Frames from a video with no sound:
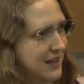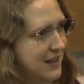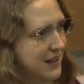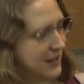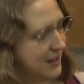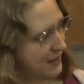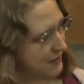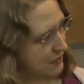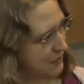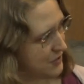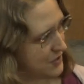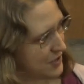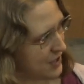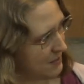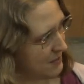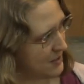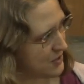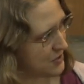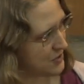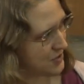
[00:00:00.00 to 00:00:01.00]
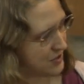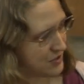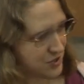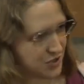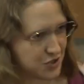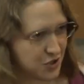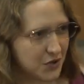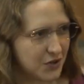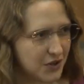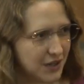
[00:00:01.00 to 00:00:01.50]
a lot of the time, it's
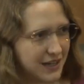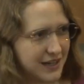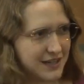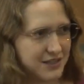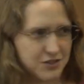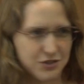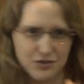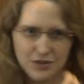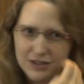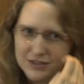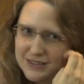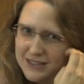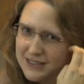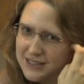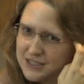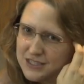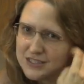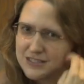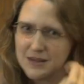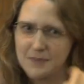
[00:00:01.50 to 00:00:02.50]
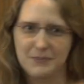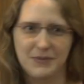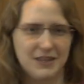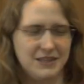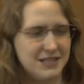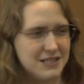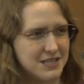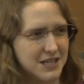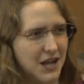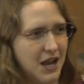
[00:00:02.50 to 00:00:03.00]
certainly constructing
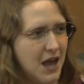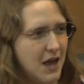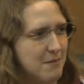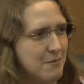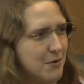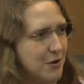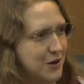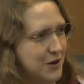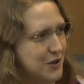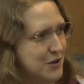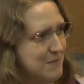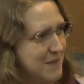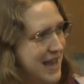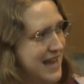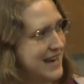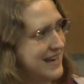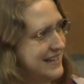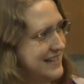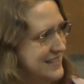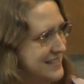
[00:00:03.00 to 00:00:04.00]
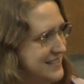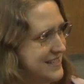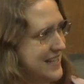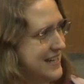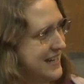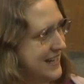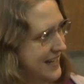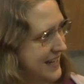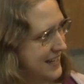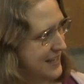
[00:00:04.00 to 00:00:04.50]
something that's a lot more humanities
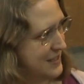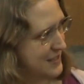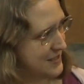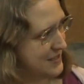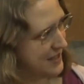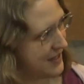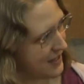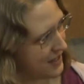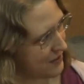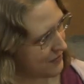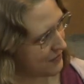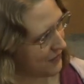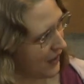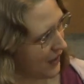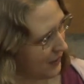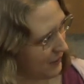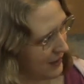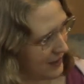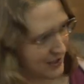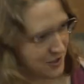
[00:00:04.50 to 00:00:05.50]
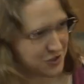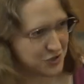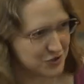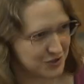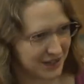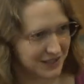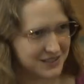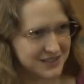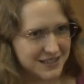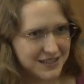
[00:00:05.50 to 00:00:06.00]
than it is following a
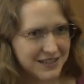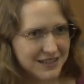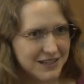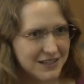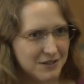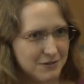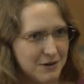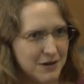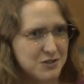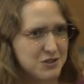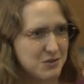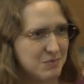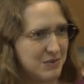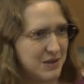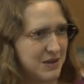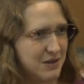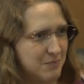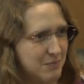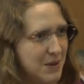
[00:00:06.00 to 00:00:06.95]
strict recipe.